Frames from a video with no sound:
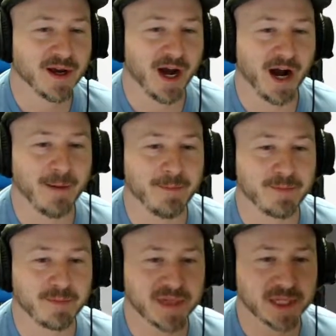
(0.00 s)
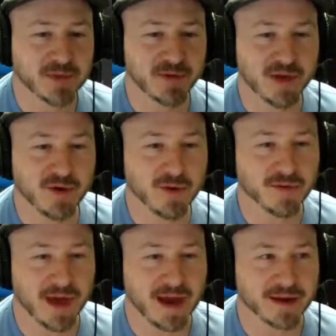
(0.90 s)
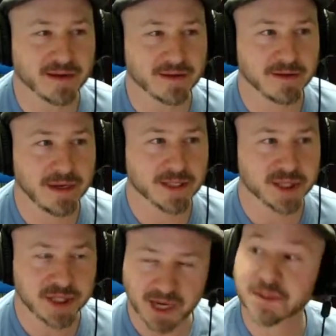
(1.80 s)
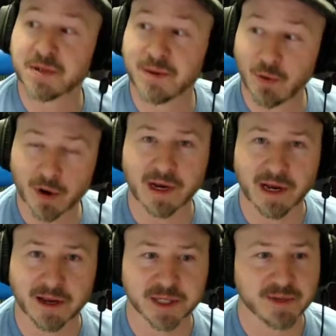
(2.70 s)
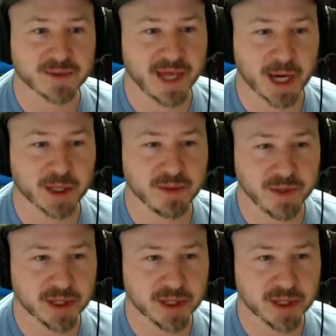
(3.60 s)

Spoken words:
But it's pretty cool that it seems to be working. It seems to actually be